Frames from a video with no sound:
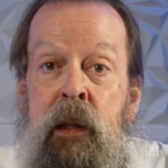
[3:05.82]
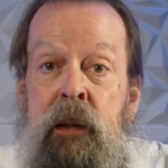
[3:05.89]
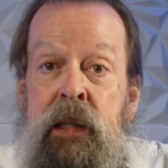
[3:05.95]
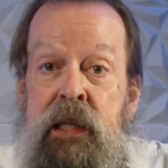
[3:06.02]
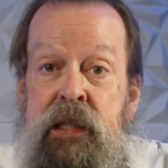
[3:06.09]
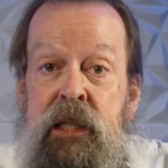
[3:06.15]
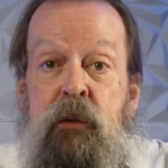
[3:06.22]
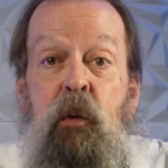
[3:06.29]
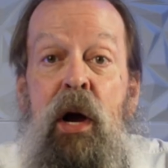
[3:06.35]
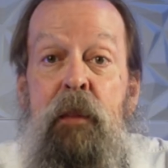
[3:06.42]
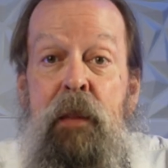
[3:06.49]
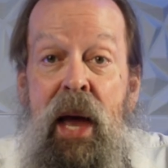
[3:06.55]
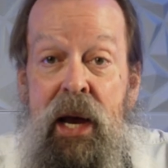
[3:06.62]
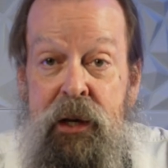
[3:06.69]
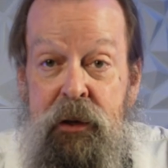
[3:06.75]
this is why
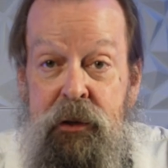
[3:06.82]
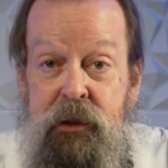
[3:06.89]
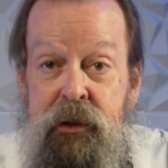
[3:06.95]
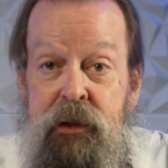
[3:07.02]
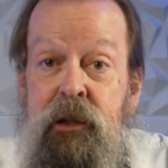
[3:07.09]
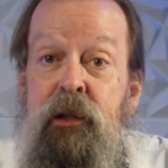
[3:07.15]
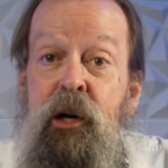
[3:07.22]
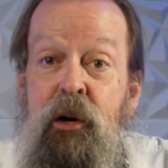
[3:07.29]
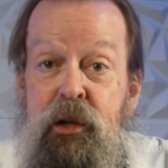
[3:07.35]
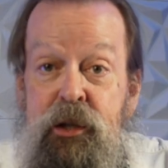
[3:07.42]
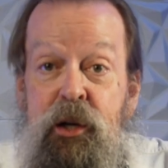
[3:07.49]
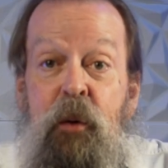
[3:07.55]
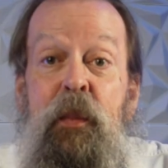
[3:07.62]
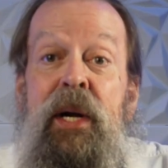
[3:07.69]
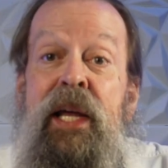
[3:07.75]
Mac users learn
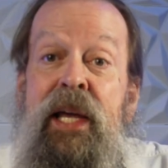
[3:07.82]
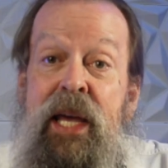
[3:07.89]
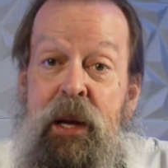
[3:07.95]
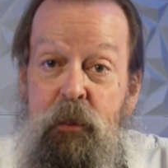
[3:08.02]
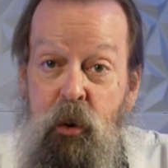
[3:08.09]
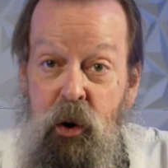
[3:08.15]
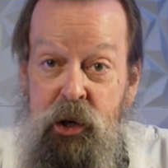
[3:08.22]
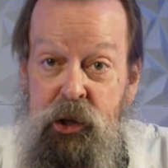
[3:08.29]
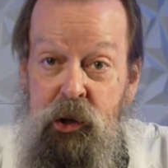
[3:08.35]
so many keyboard